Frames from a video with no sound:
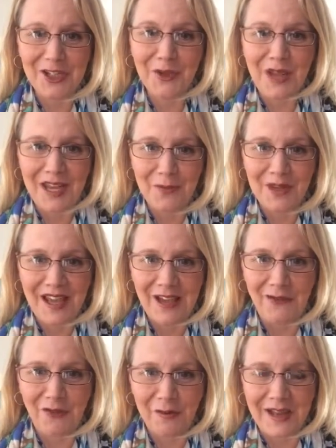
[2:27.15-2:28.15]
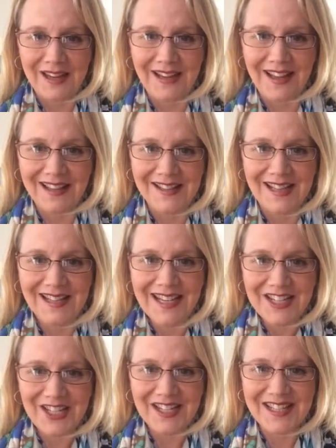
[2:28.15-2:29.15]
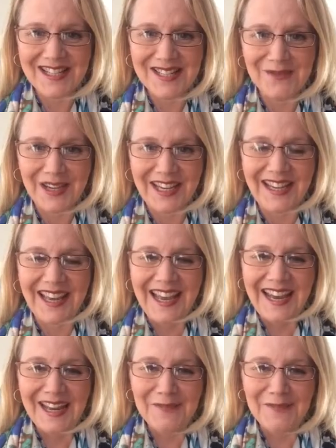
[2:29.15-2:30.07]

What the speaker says: to APA formatting and citations this week.